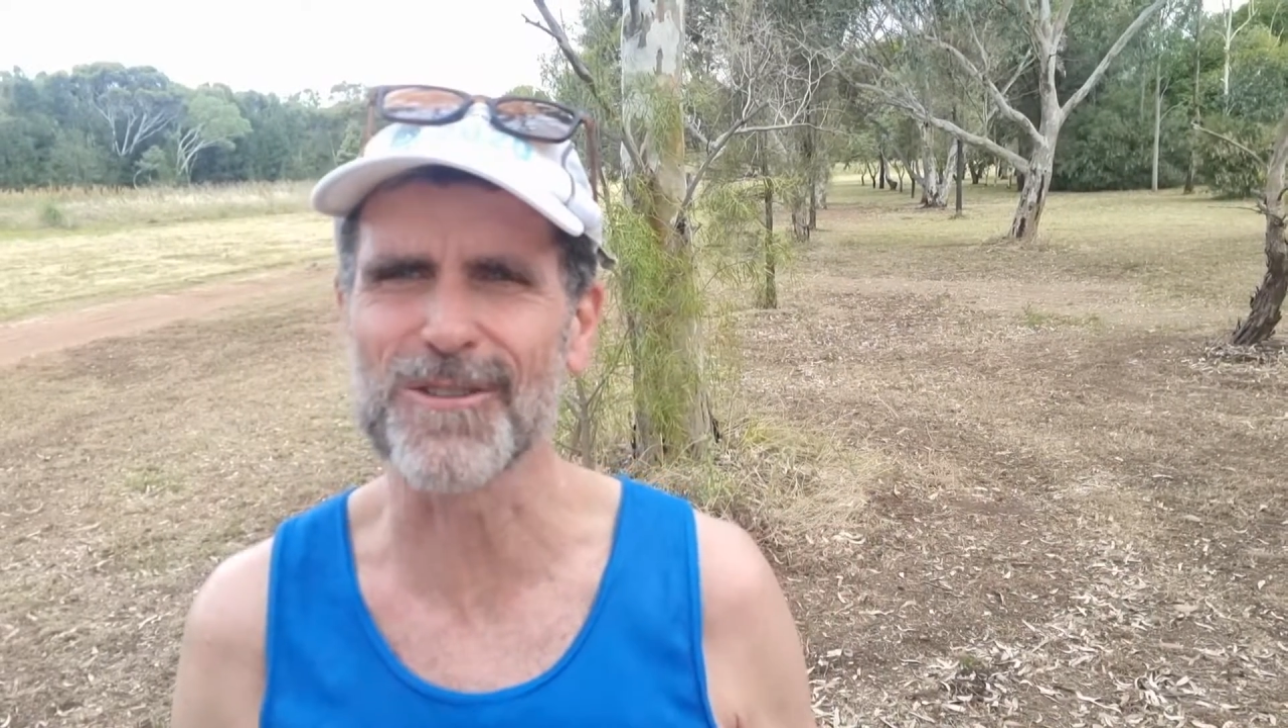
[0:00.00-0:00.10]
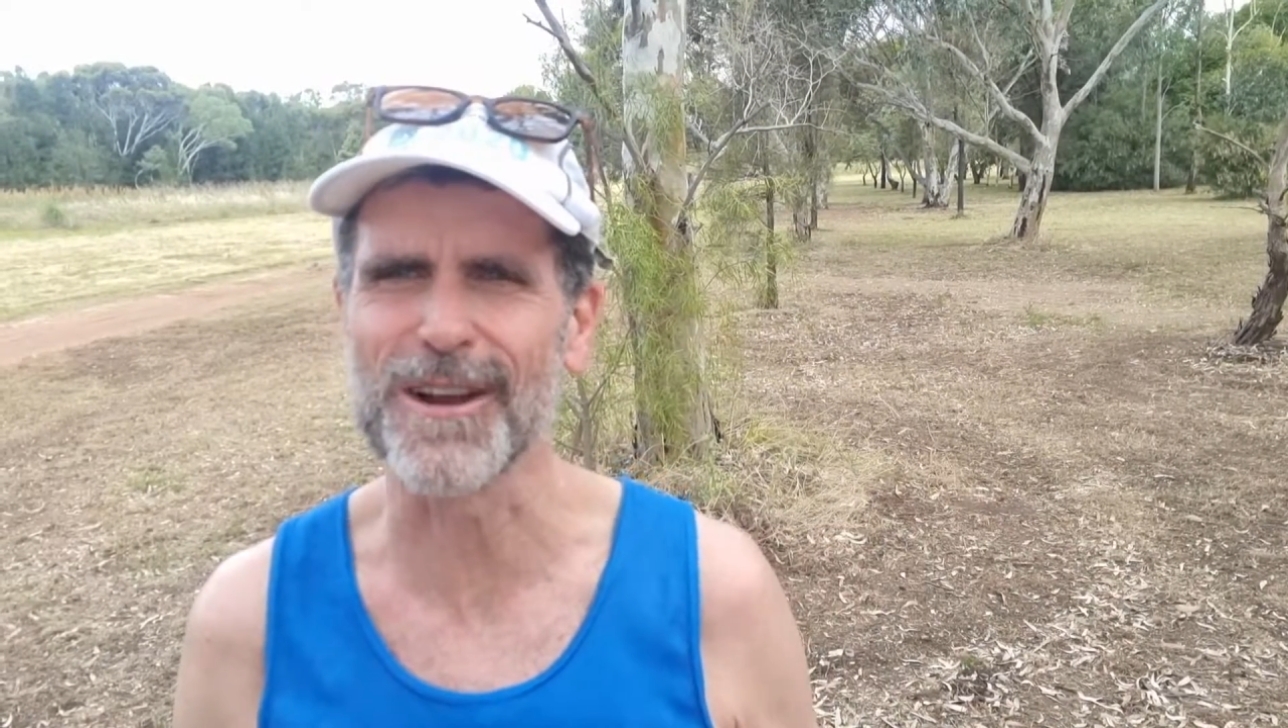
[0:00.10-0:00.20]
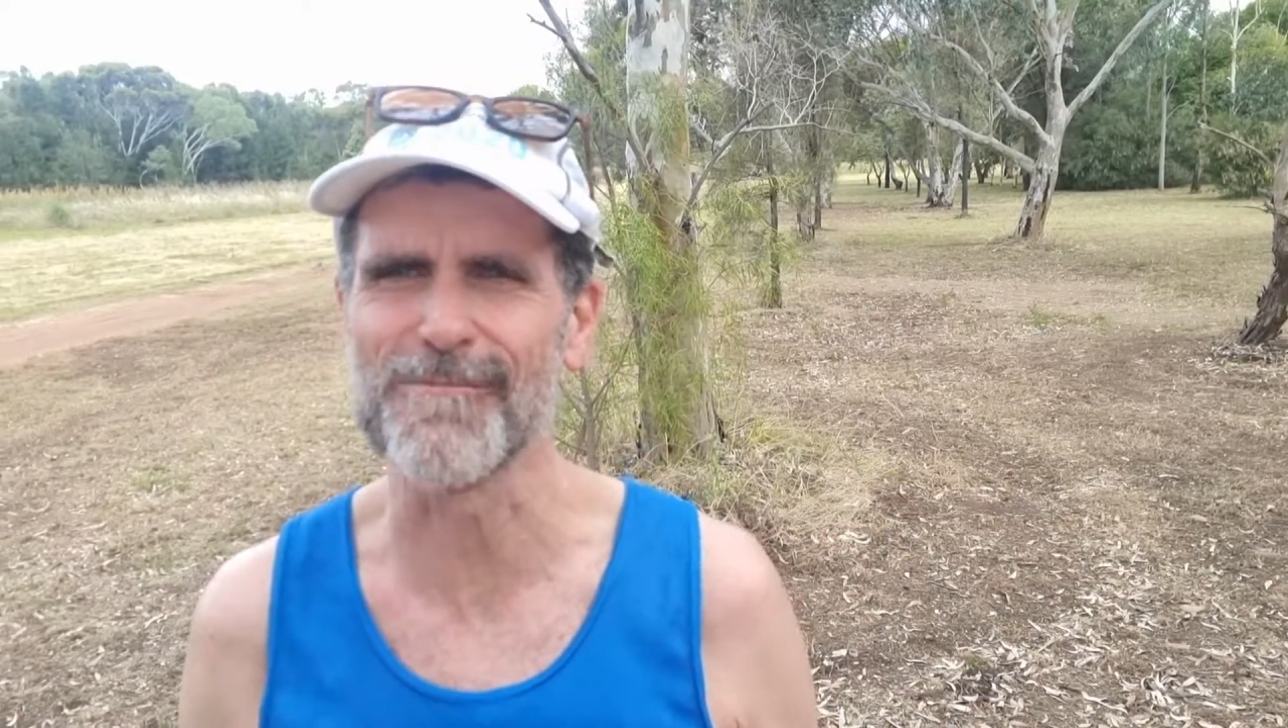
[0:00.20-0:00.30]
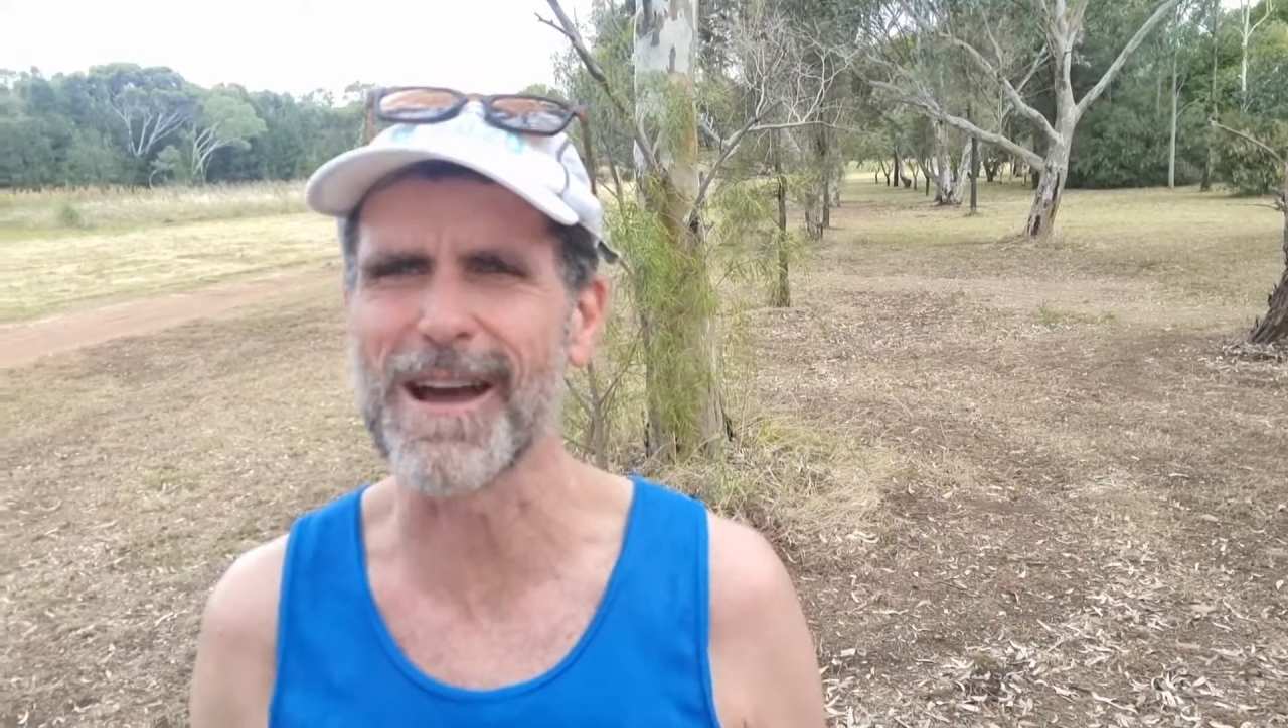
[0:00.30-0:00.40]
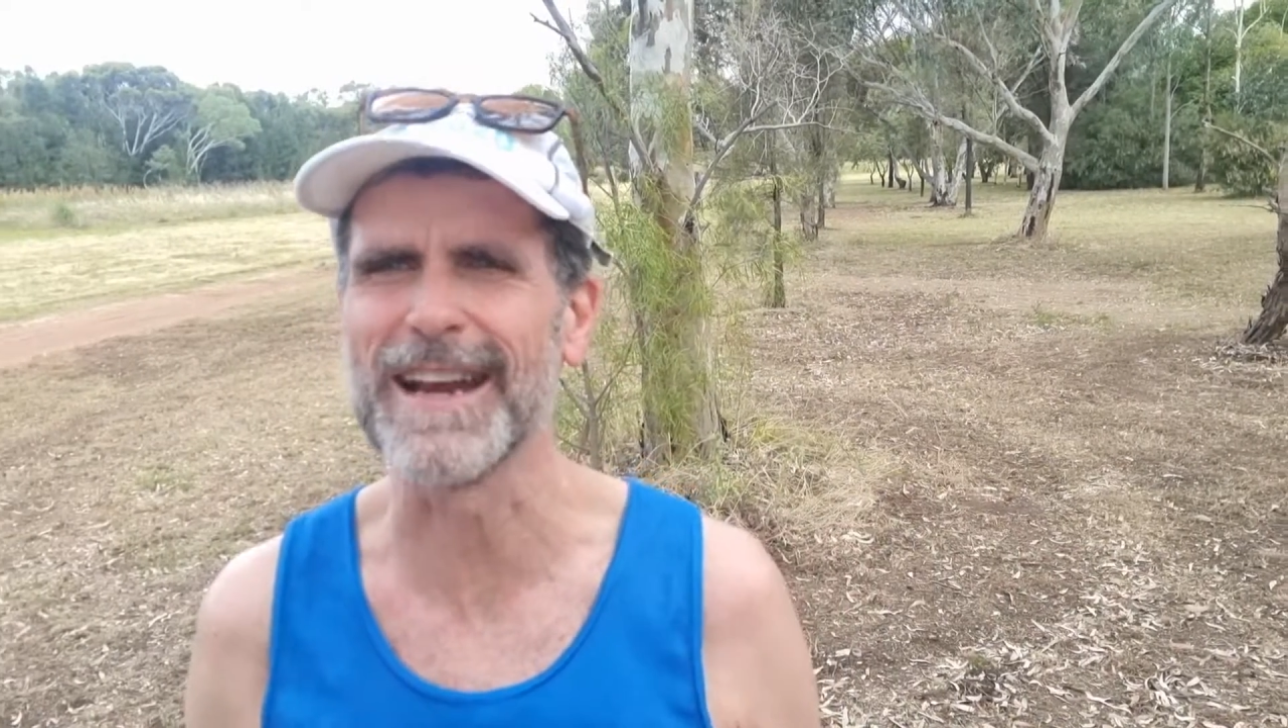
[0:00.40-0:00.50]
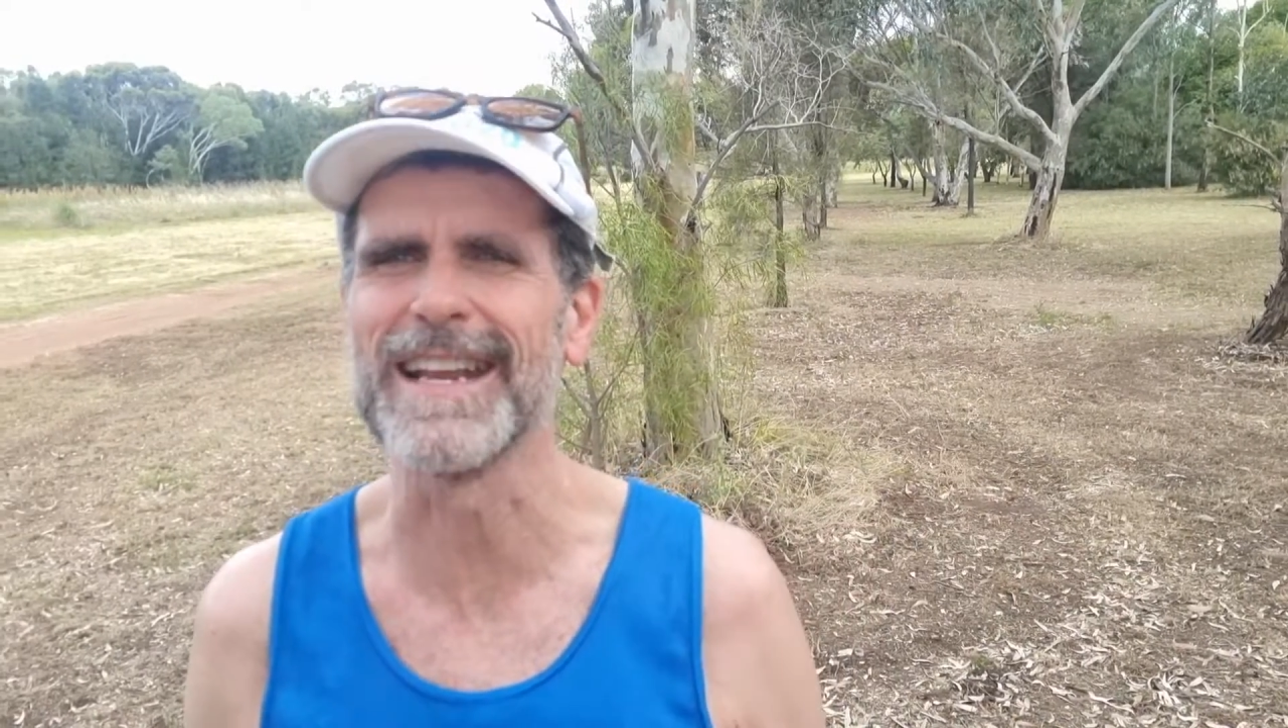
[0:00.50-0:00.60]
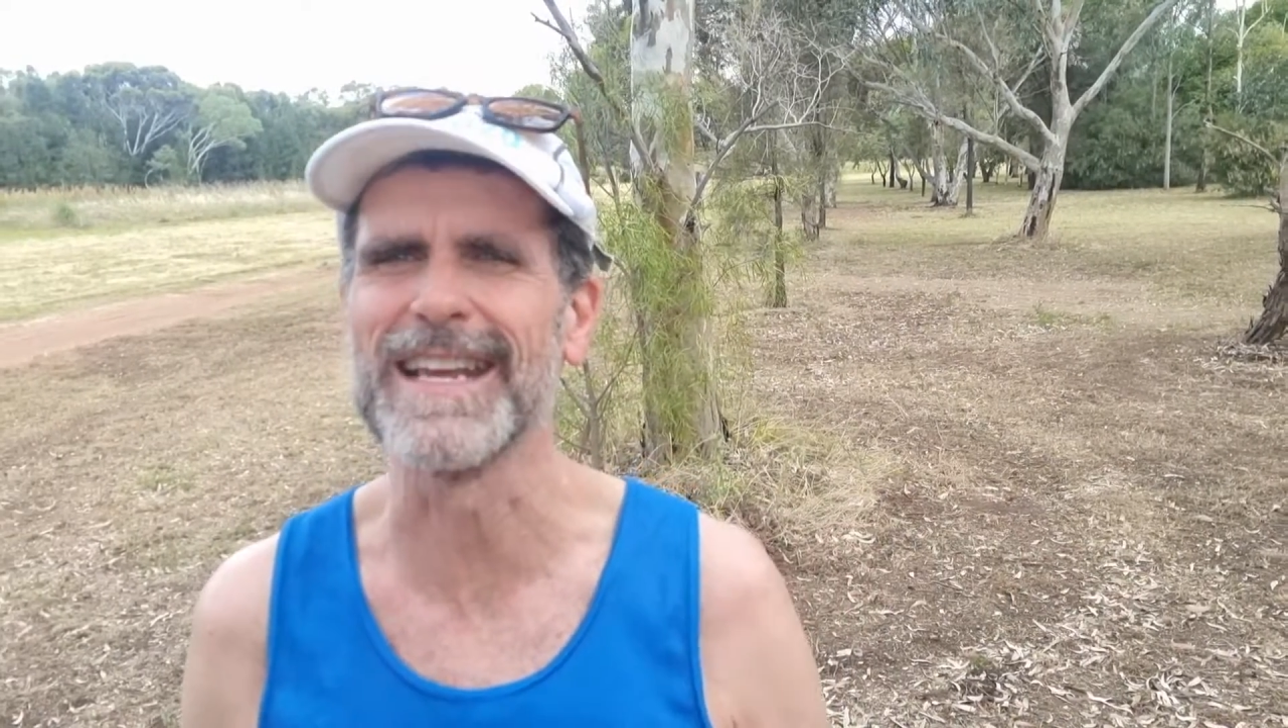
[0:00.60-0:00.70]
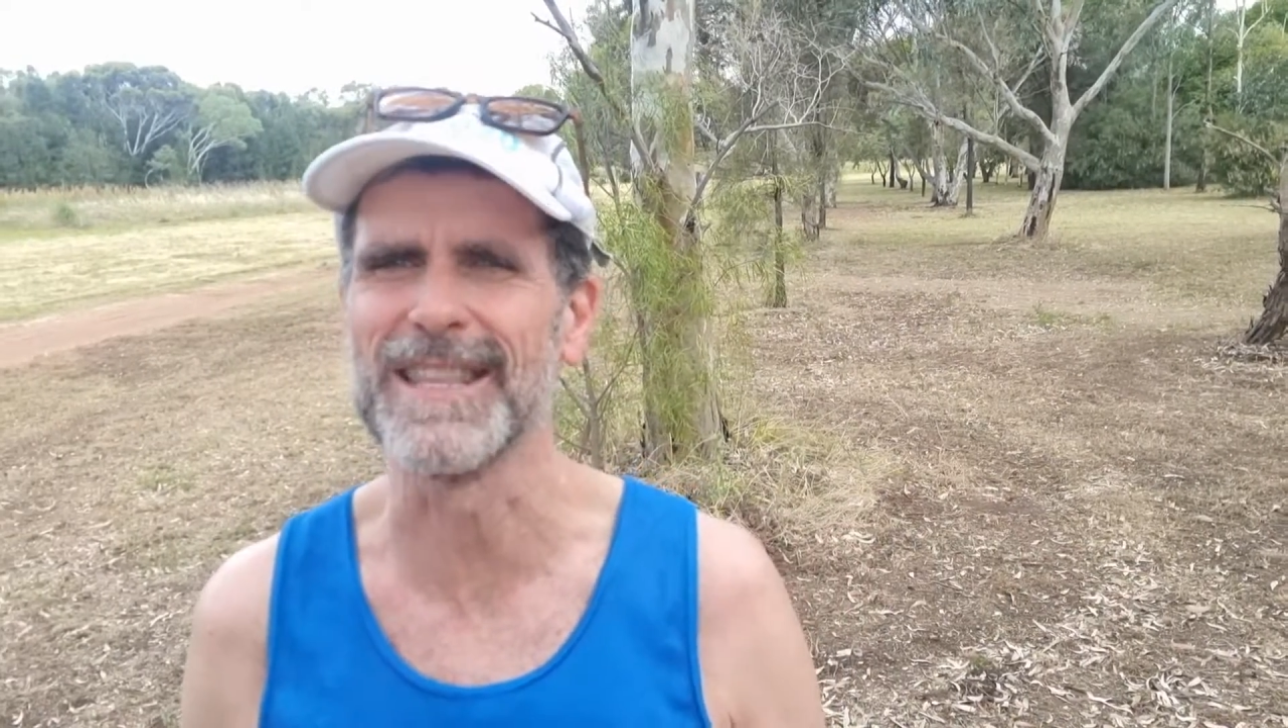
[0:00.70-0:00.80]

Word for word: try and run